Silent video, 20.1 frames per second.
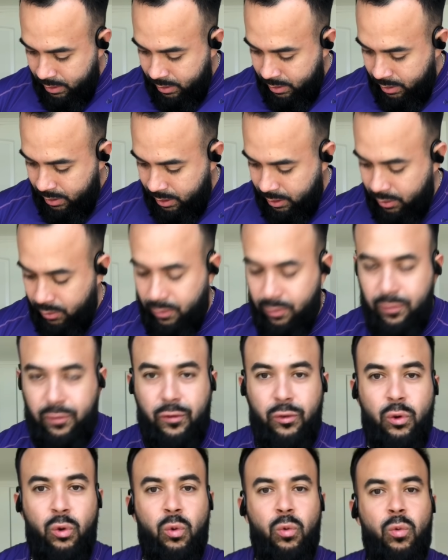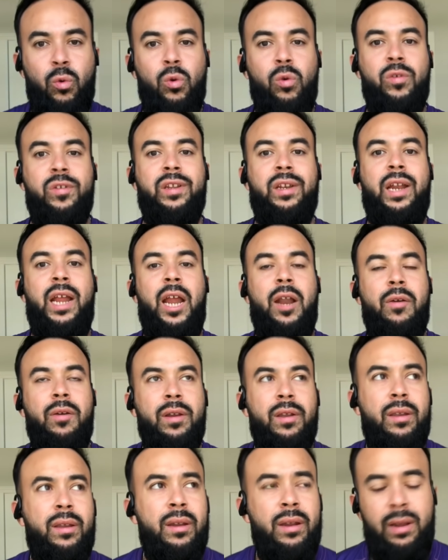know there's new rules in
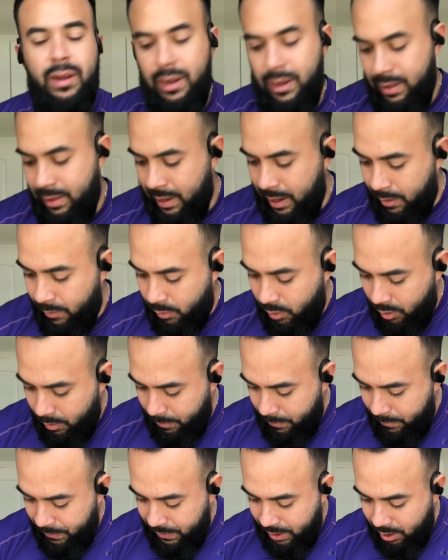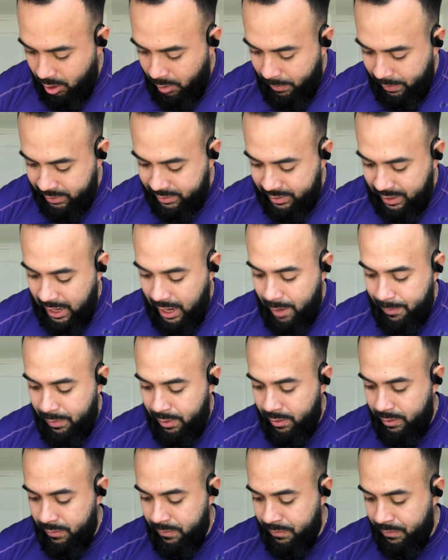Harris that are about to
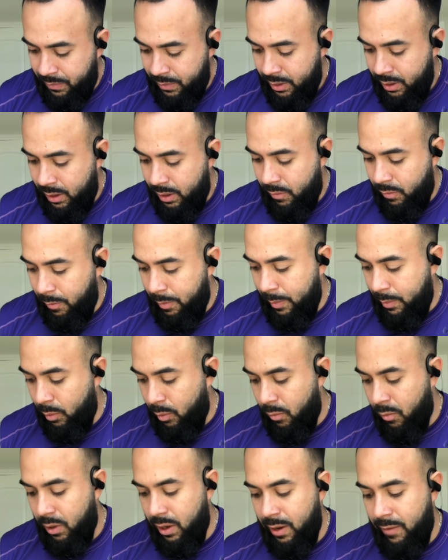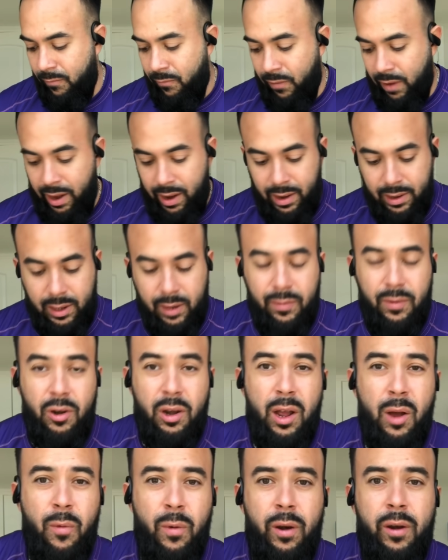happen, where people will get fines if they're
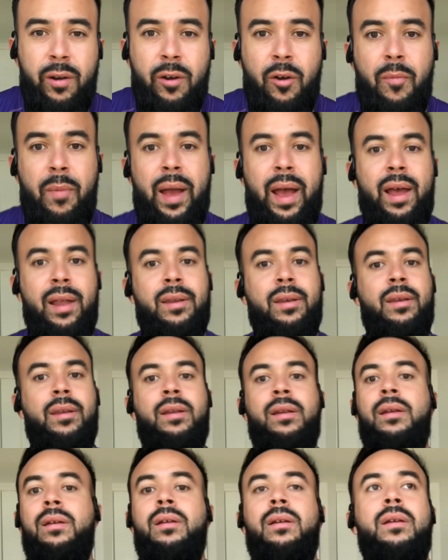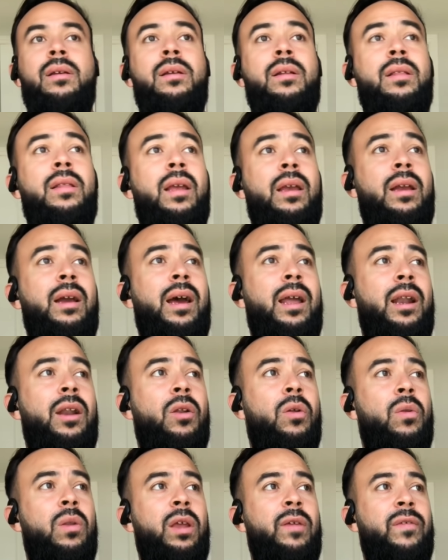not wearing their masks. Thank God I
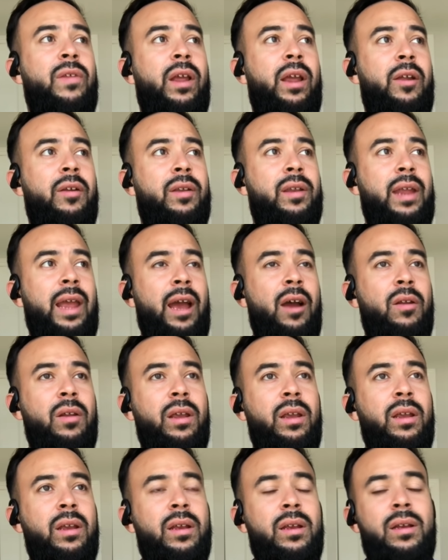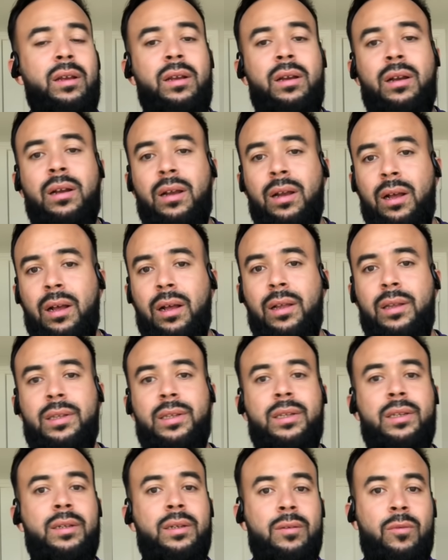don't live in Harris County,
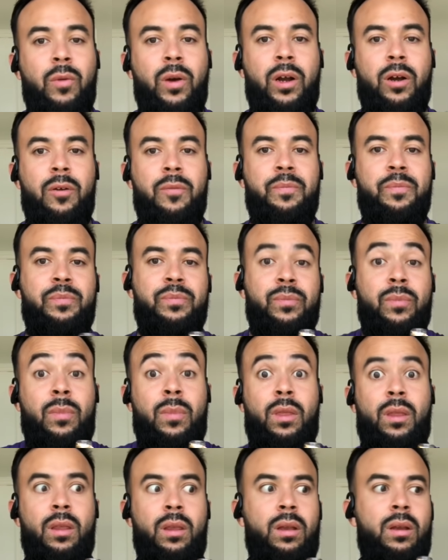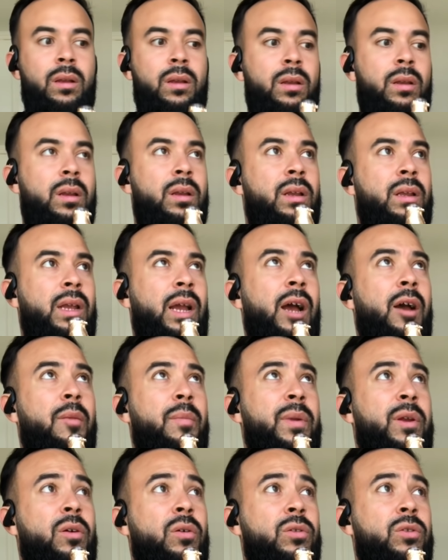because, well, I'd
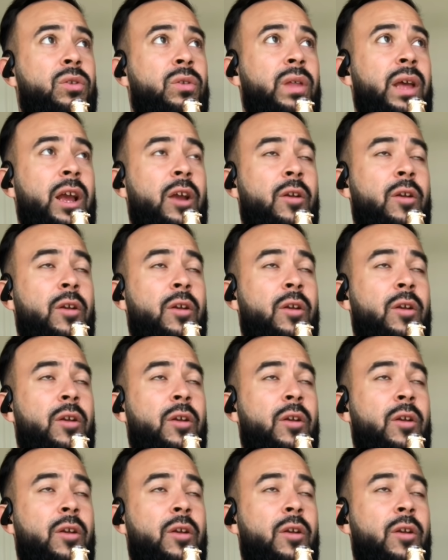be going through that